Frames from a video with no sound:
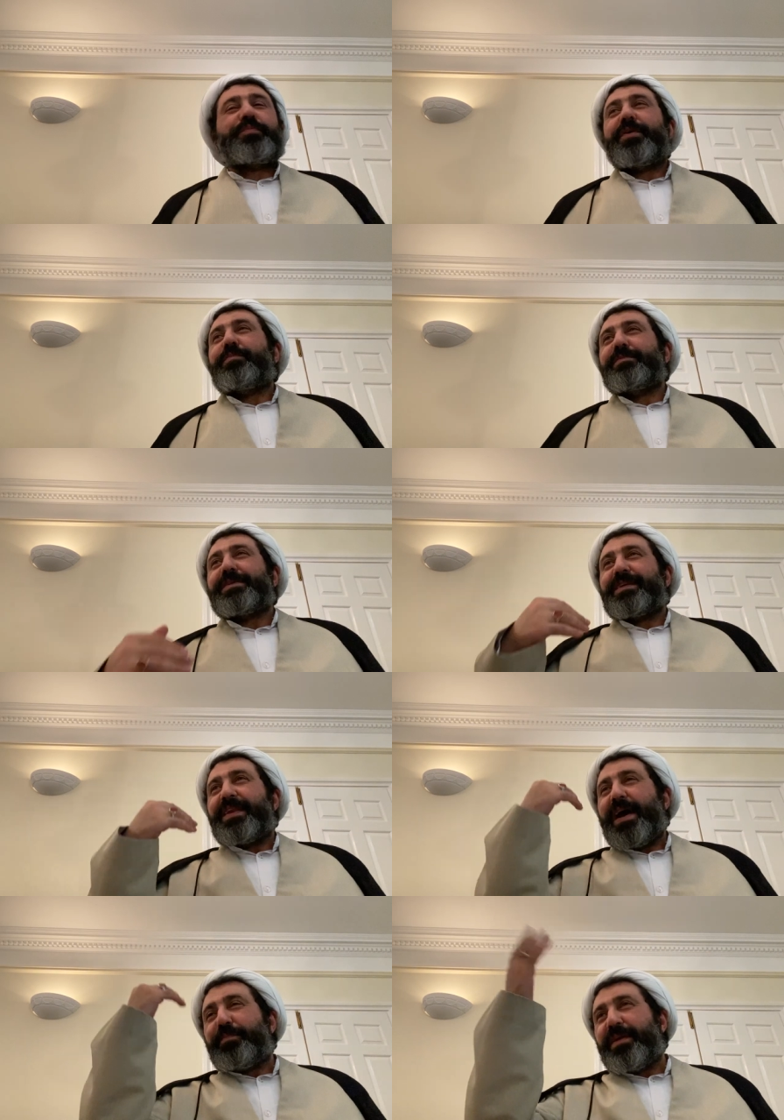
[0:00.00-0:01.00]
the problems that
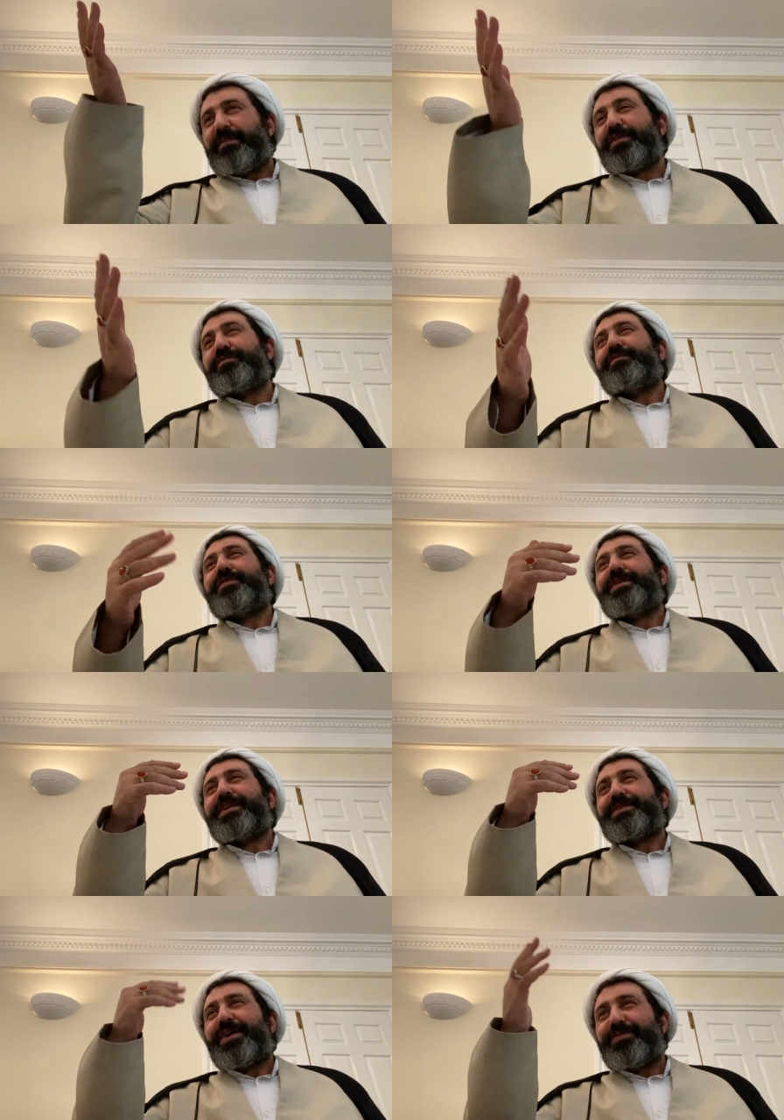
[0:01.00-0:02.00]
can happen after 50
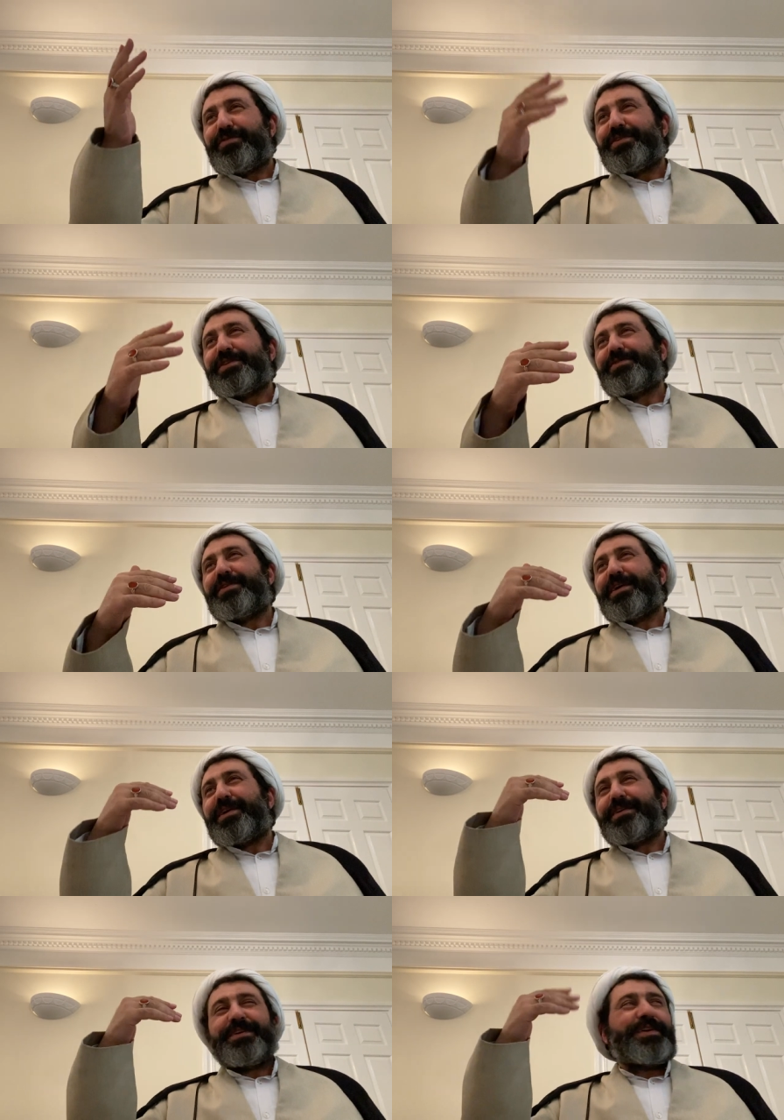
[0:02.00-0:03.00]
years 100 years you know like
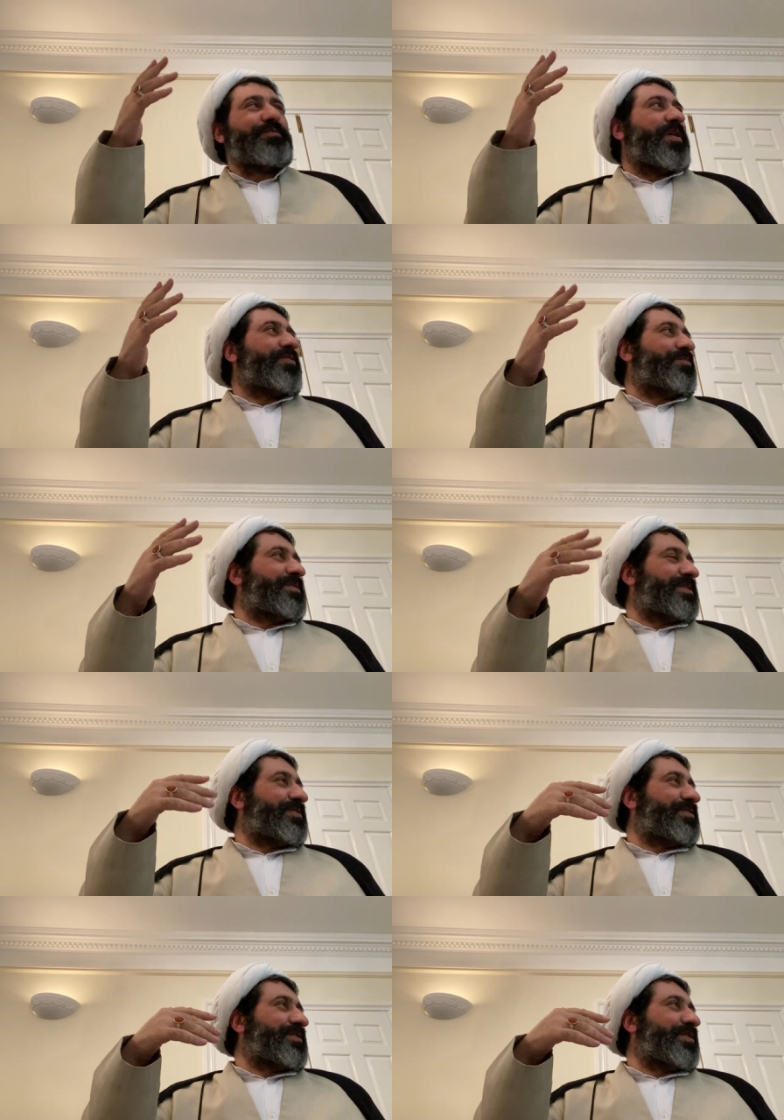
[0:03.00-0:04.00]
environment
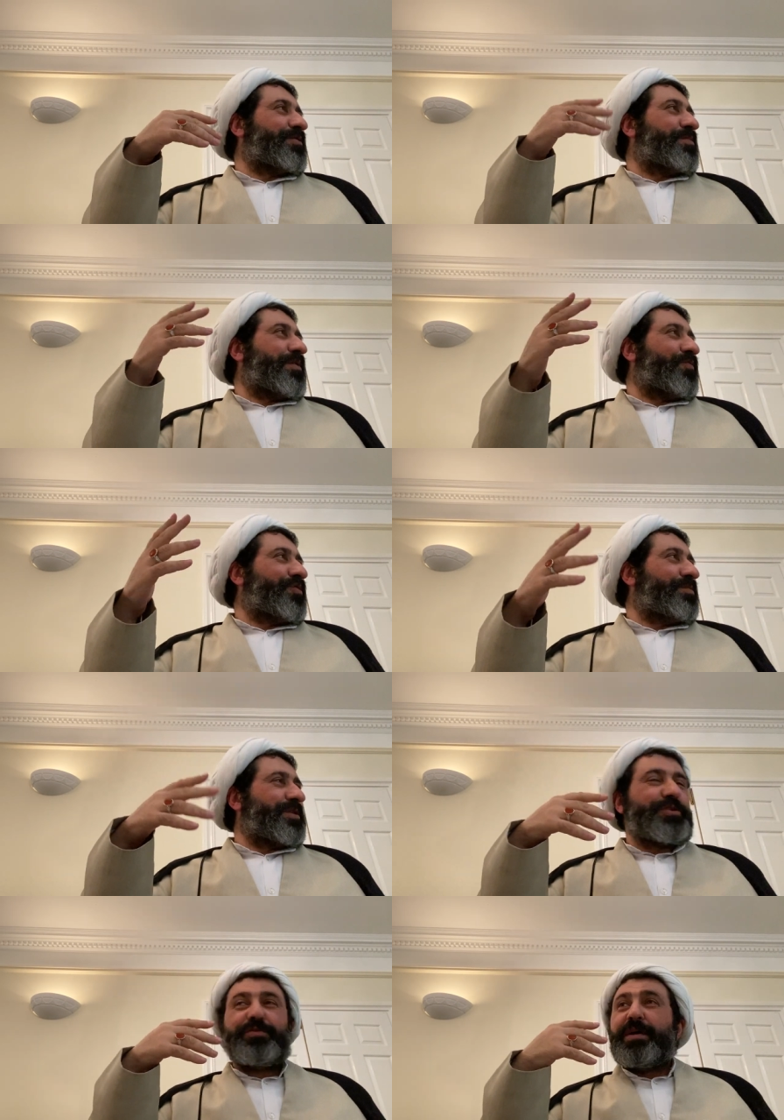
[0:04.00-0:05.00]
you know global warming
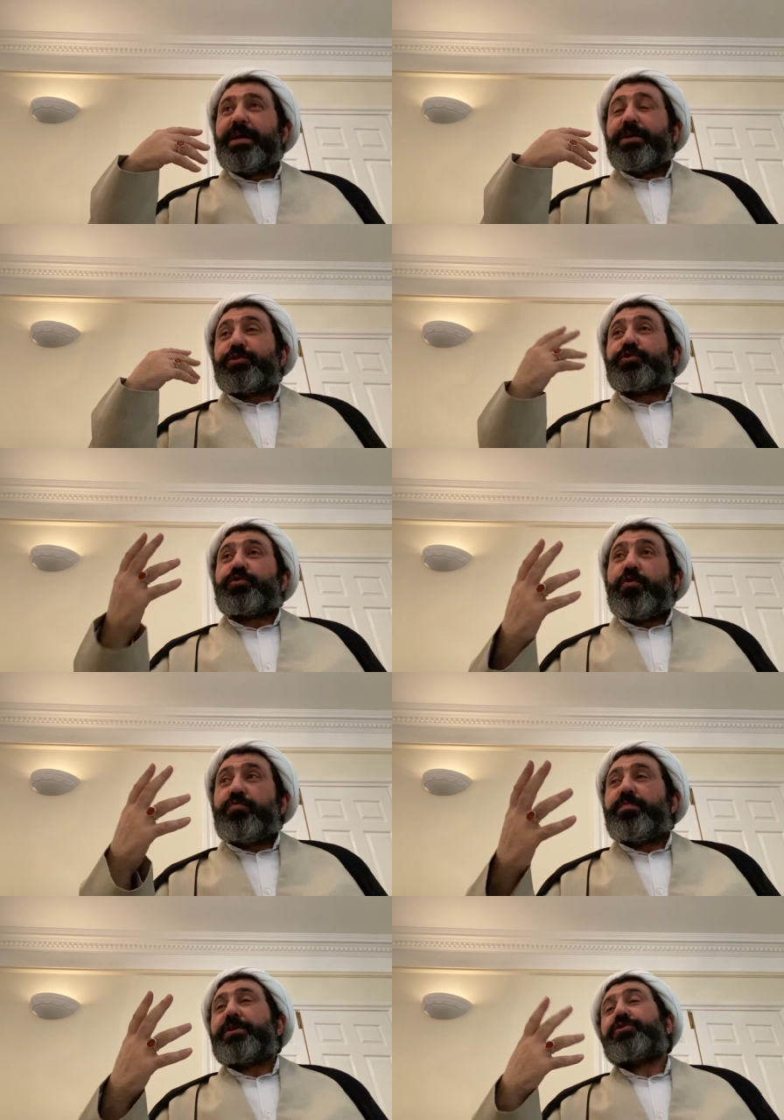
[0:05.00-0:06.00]
so so
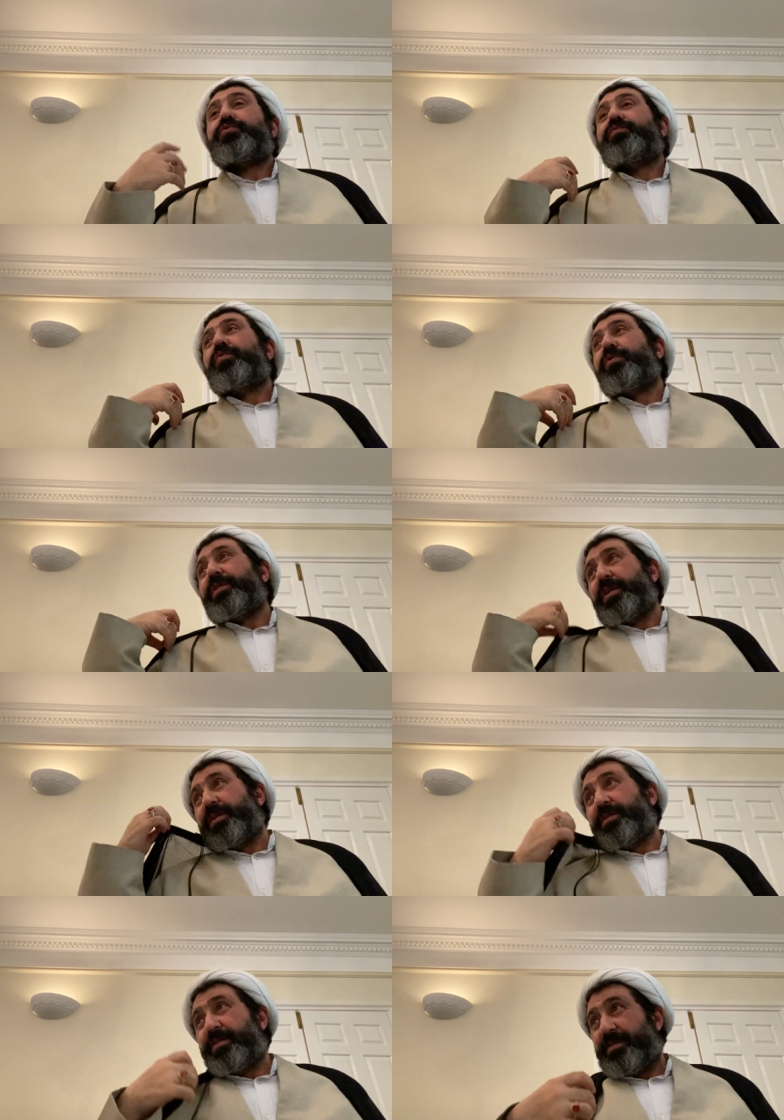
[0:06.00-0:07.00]
much to worry